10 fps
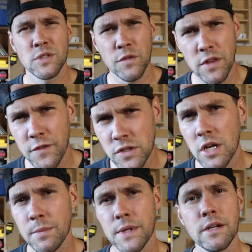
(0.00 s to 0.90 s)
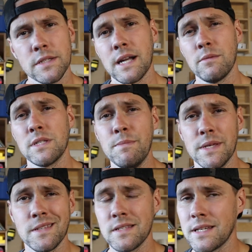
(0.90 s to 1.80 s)
So for the first couple of years that I was in
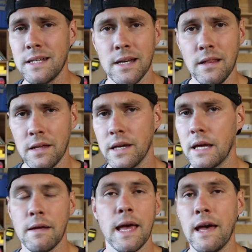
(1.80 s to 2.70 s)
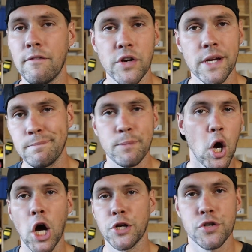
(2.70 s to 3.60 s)
business, I did it like every
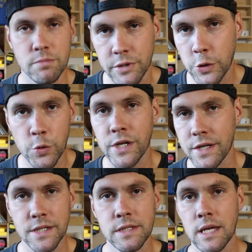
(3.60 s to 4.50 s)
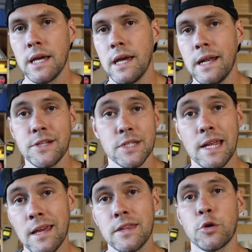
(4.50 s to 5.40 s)
entrepreneur does, and I
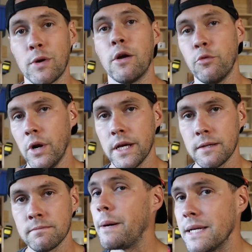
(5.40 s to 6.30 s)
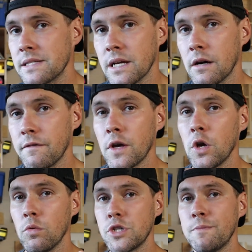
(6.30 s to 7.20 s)
just hit the ground running by myself,
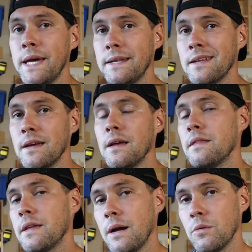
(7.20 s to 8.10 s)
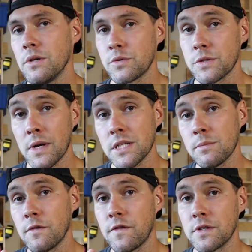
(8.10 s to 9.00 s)
which meant that I was
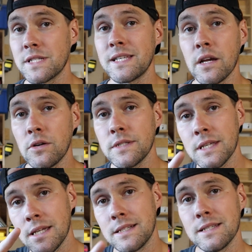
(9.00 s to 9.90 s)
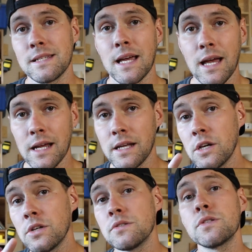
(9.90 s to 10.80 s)
responsible for sales,
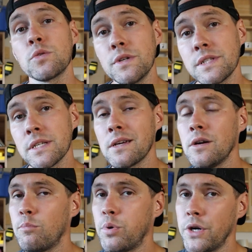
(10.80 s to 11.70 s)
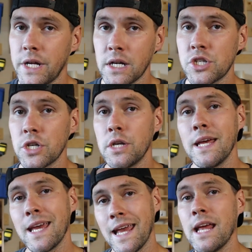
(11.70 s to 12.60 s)
design, sourcing, production,
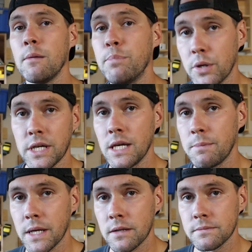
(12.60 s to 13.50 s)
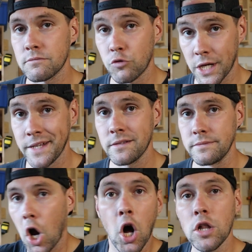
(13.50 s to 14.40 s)
and bookkeeping,
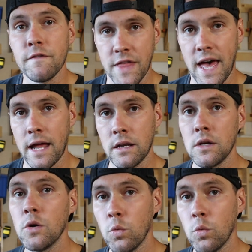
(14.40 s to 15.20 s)
right? All of that